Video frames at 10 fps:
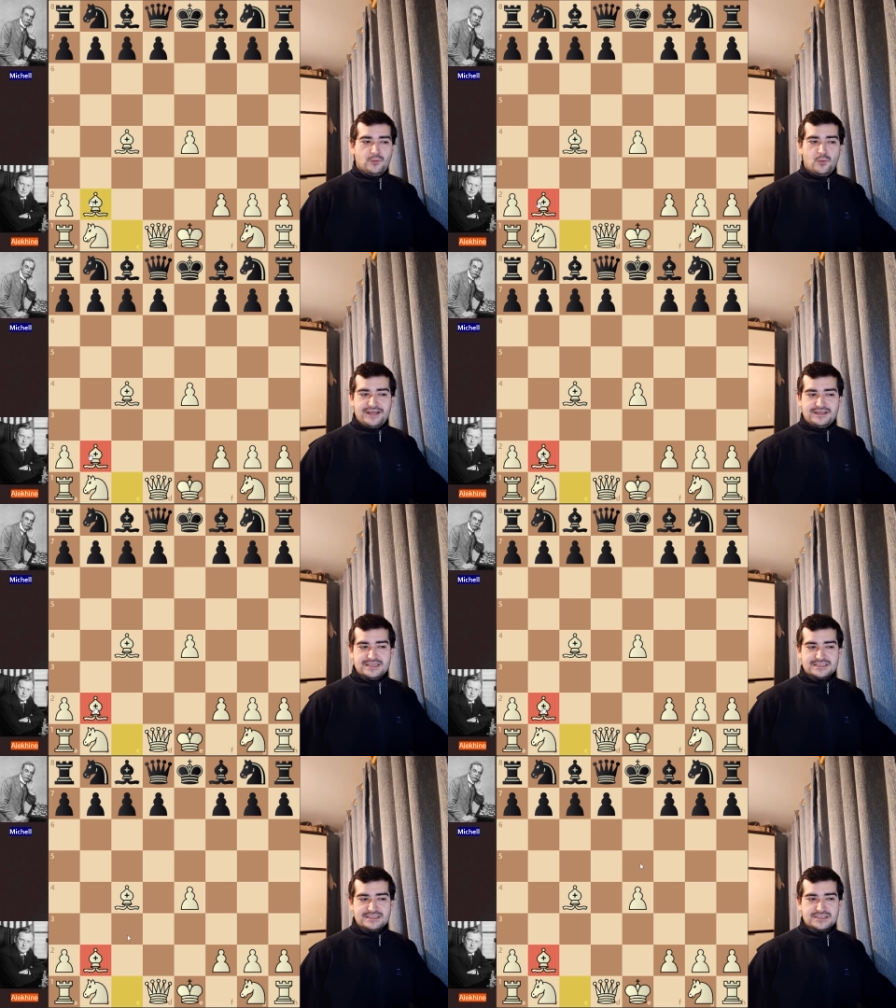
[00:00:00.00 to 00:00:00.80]
white
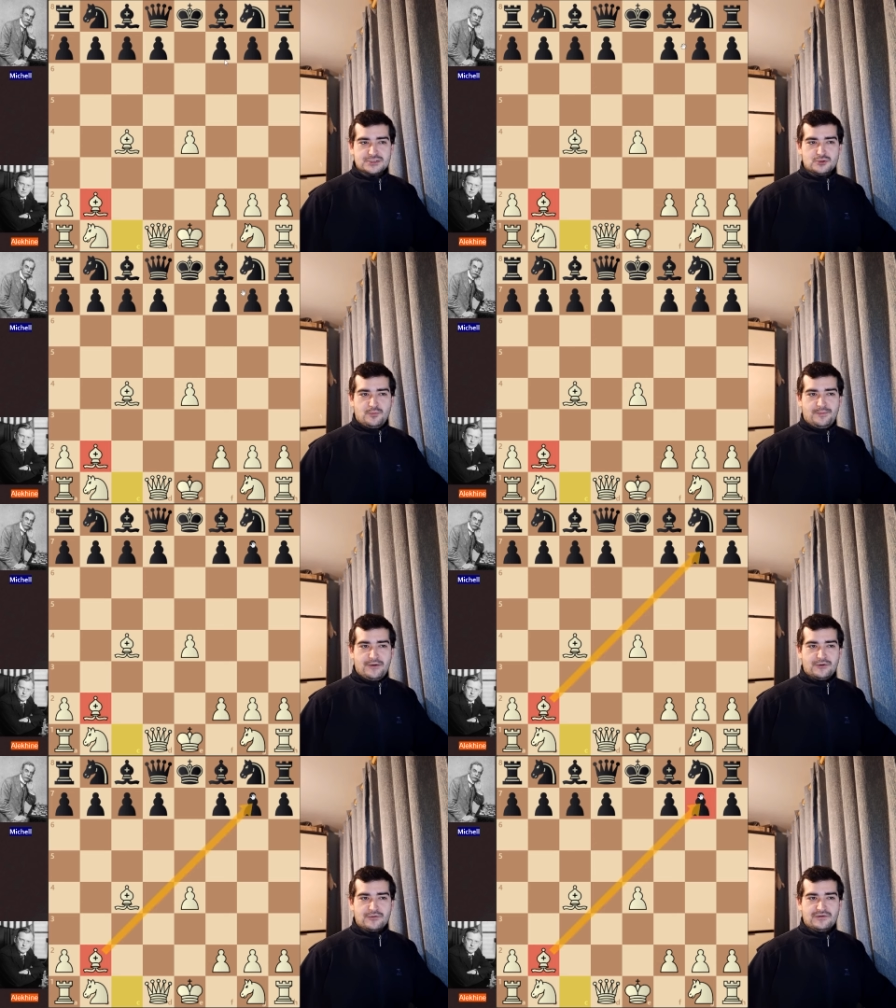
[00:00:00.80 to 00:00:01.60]
has these two
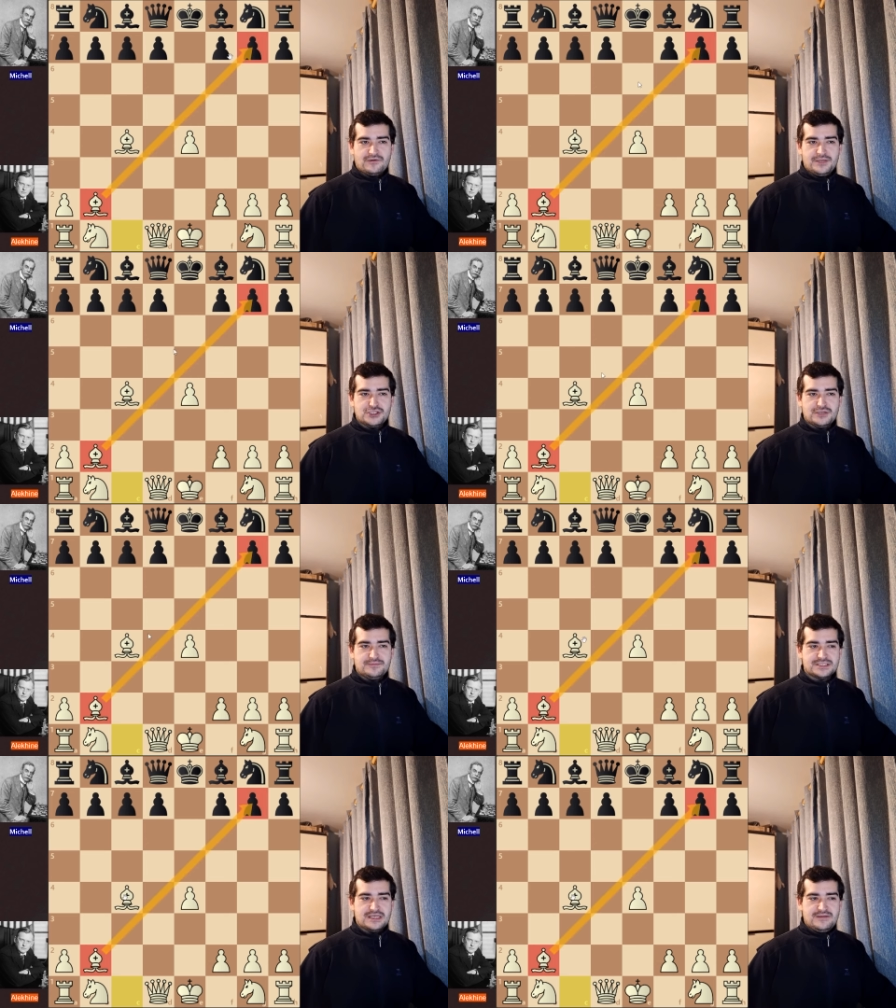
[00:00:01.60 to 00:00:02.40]
powerful
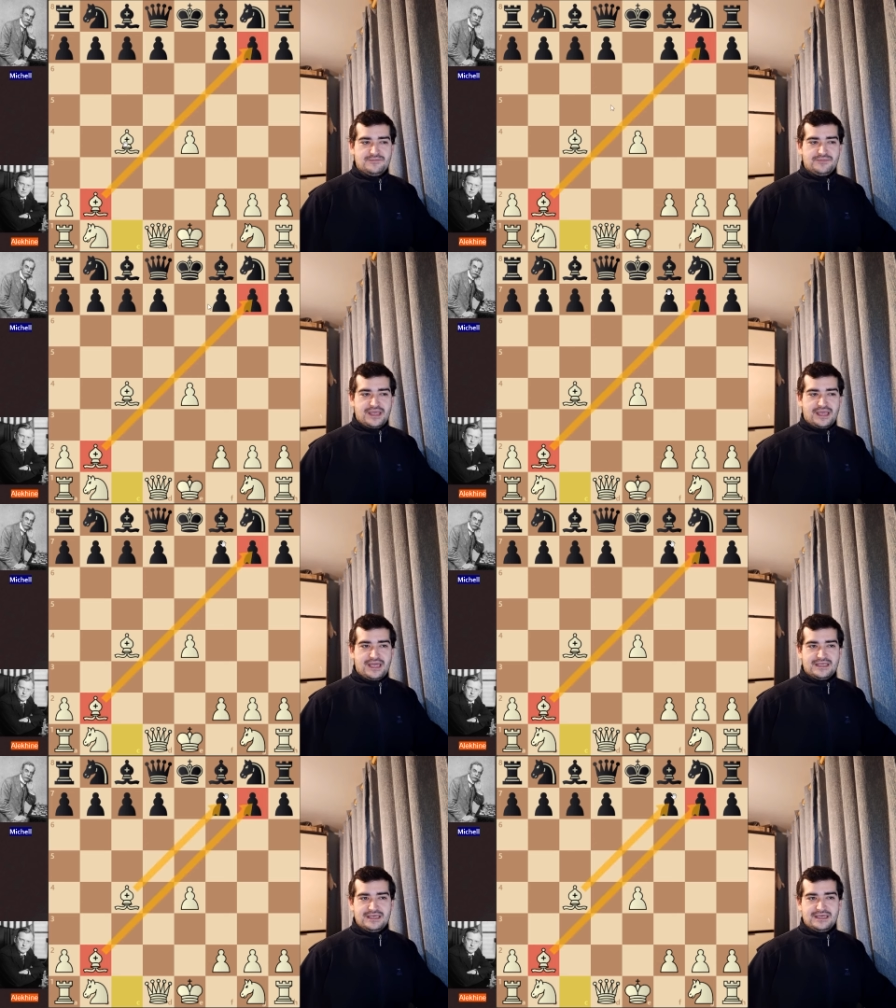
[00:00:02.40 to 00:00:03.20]
bishops,
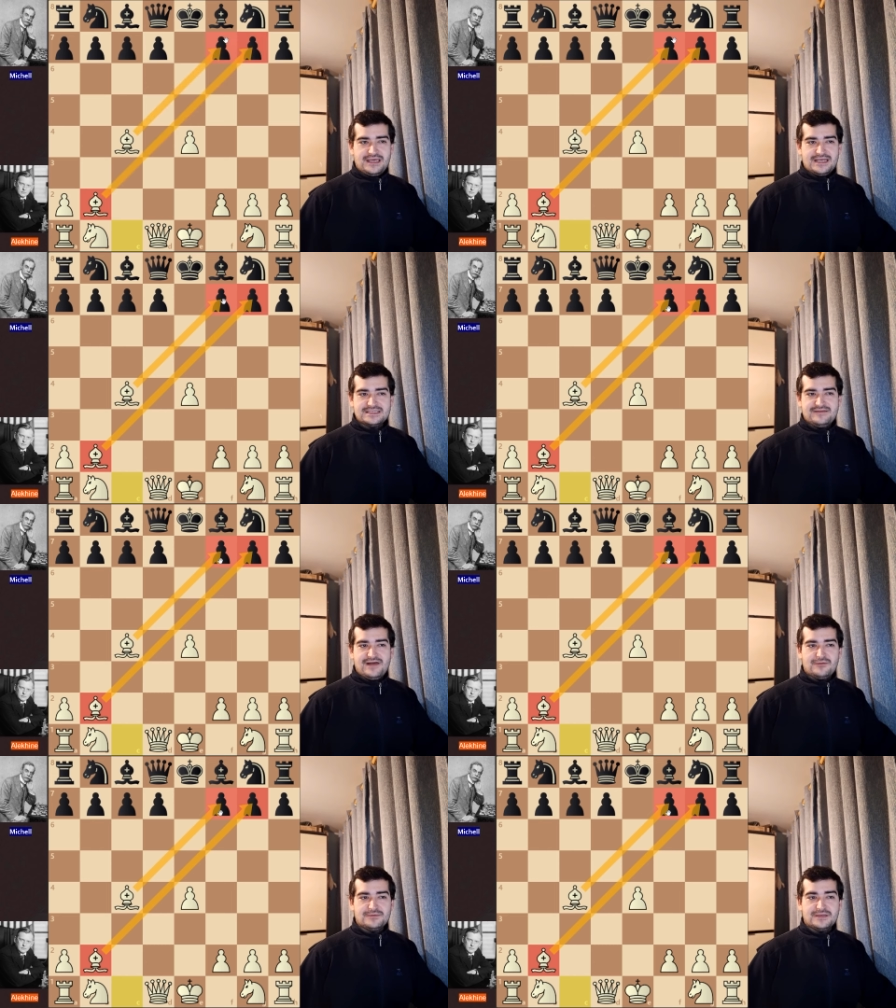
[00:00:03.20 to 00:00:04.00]
and he has
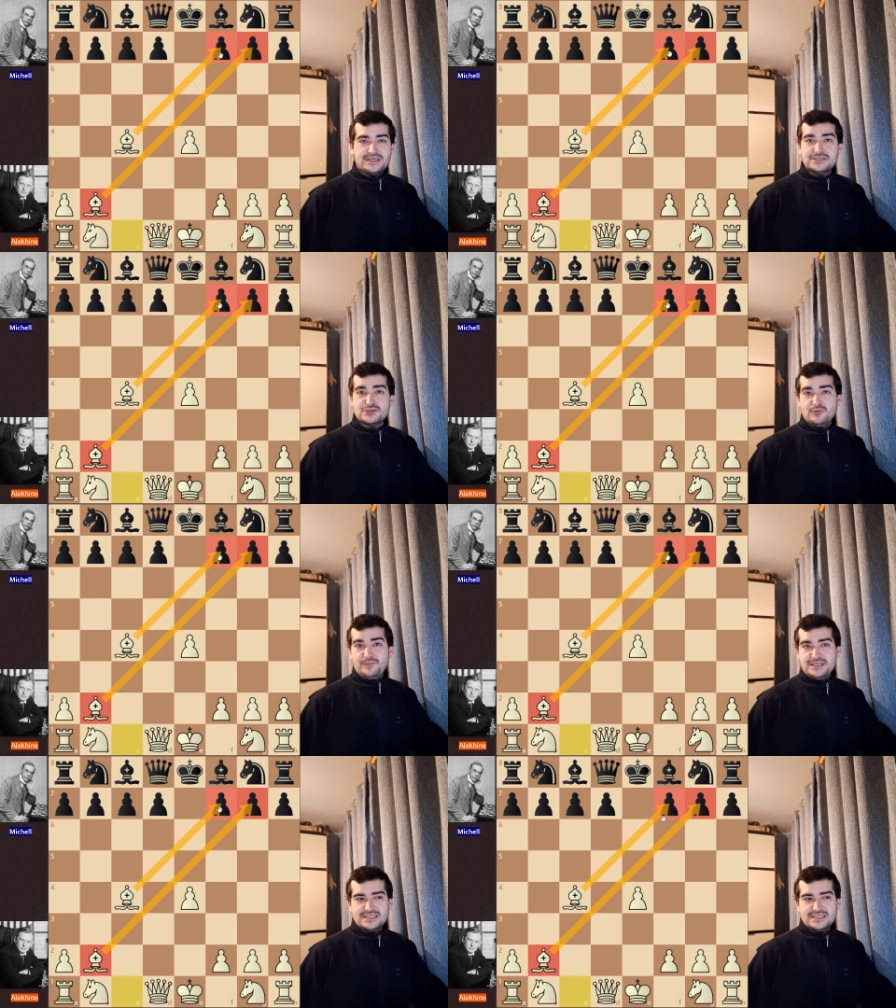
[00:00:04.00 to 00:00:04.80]
developed his two
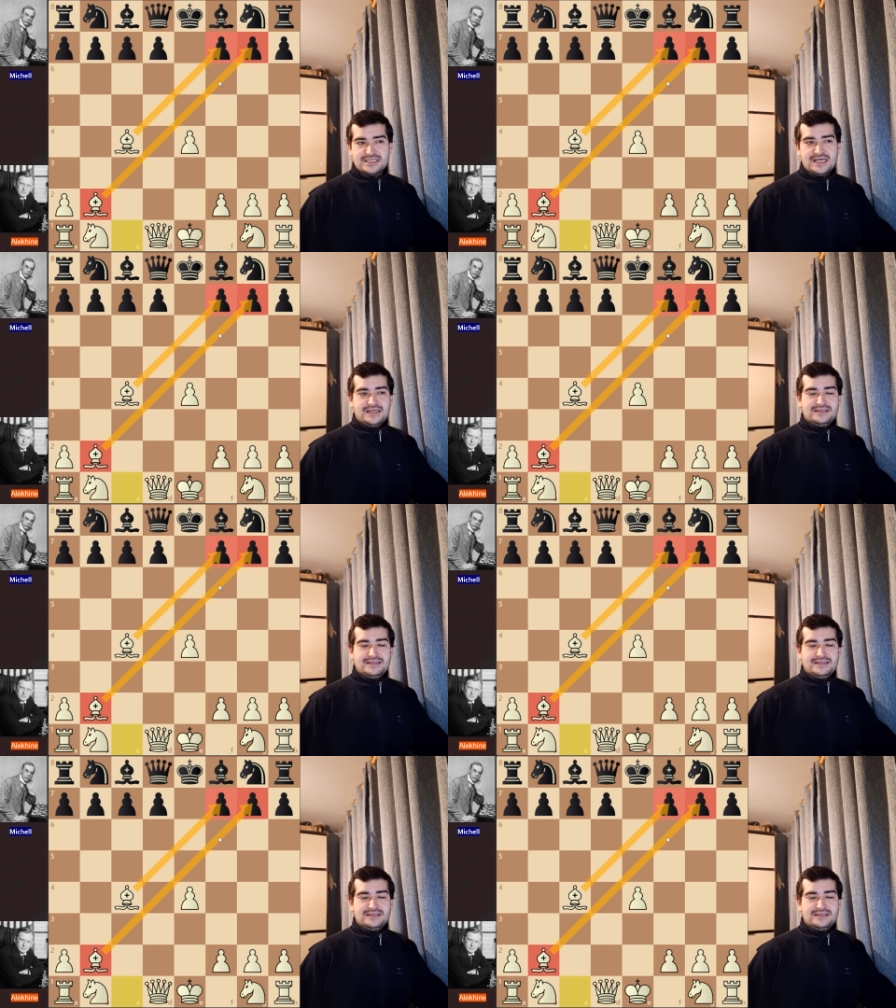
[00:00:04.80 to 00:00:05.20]
pieces.